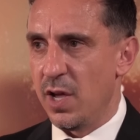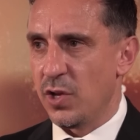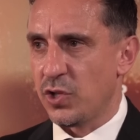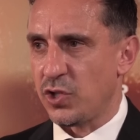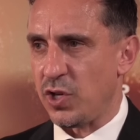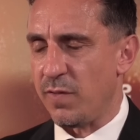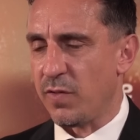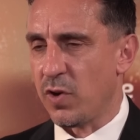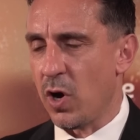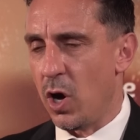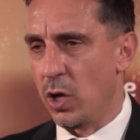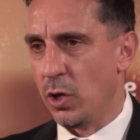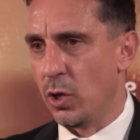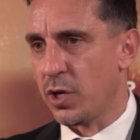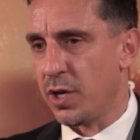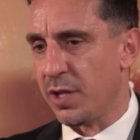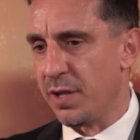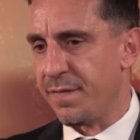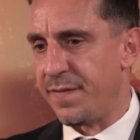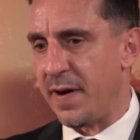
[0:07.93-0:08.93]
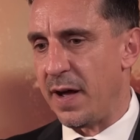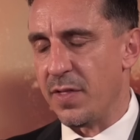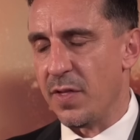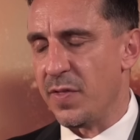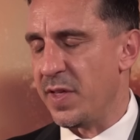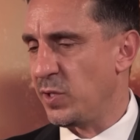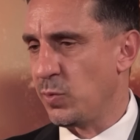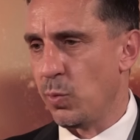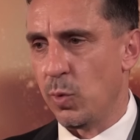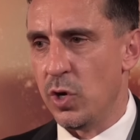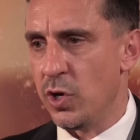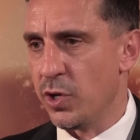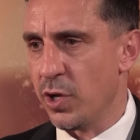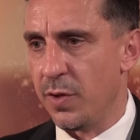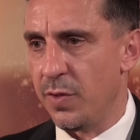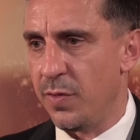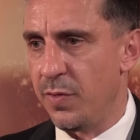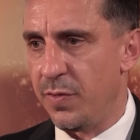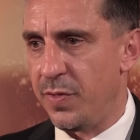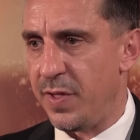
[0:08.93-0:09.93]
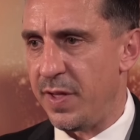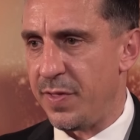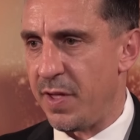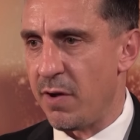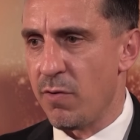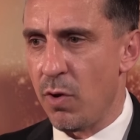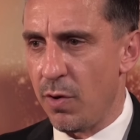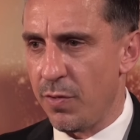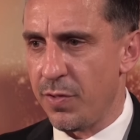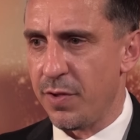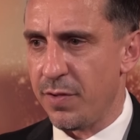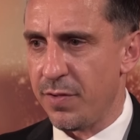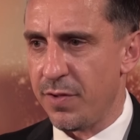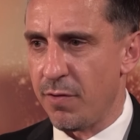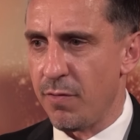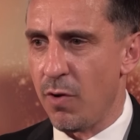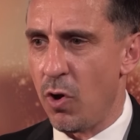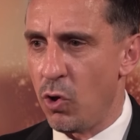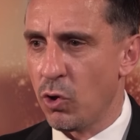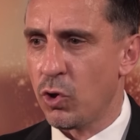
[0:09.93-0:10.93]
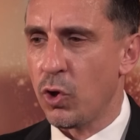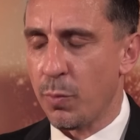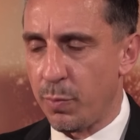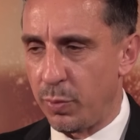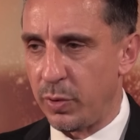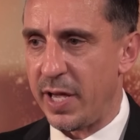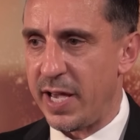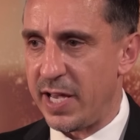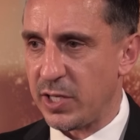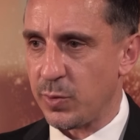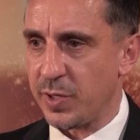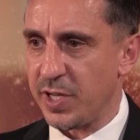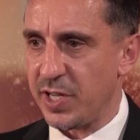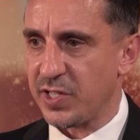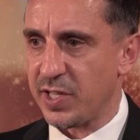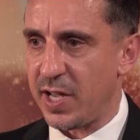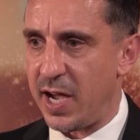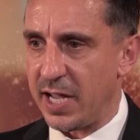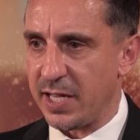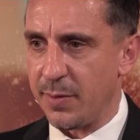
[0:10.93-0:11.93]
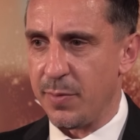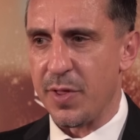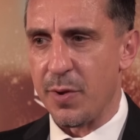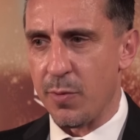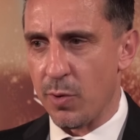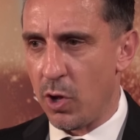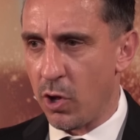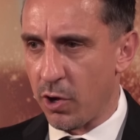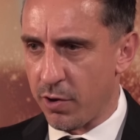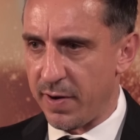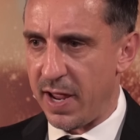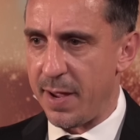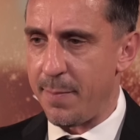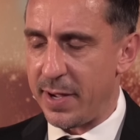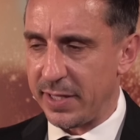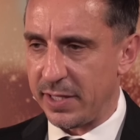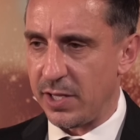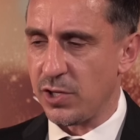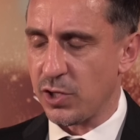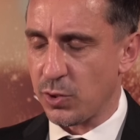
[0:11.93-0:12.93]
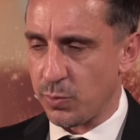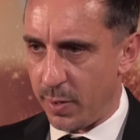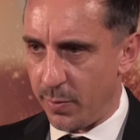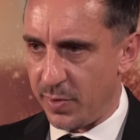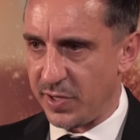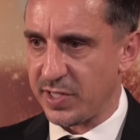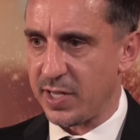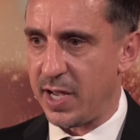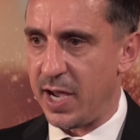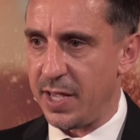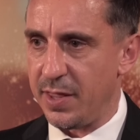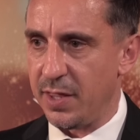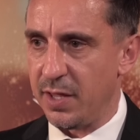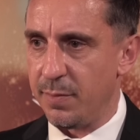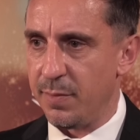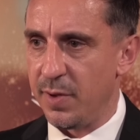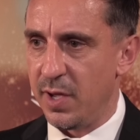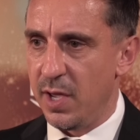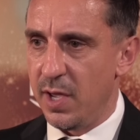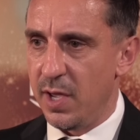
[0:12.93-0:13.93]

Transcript: So you've got to look at the fact that these weren't, they're, they're all good players when you sign them and they were all great managers when we signed them.